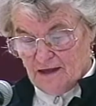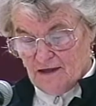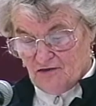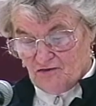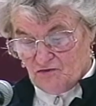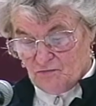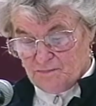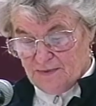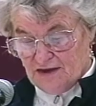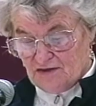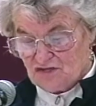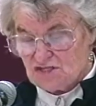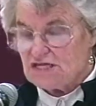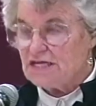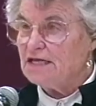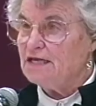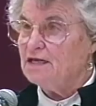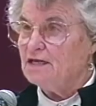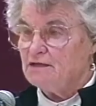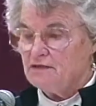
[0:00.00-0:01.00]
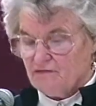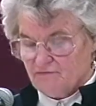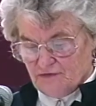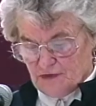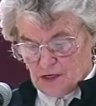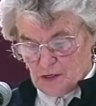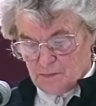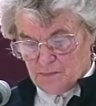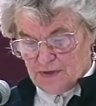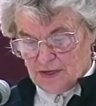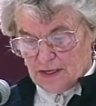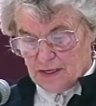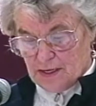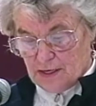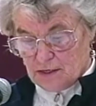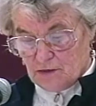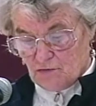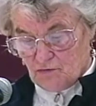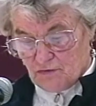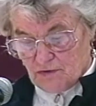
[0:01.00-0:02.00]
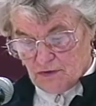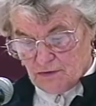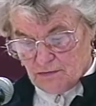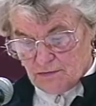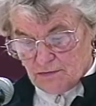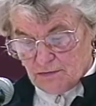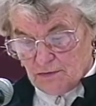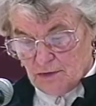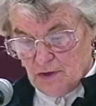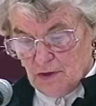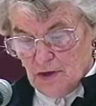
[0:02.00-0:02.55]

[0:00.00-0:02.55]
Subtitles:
especially in developing countries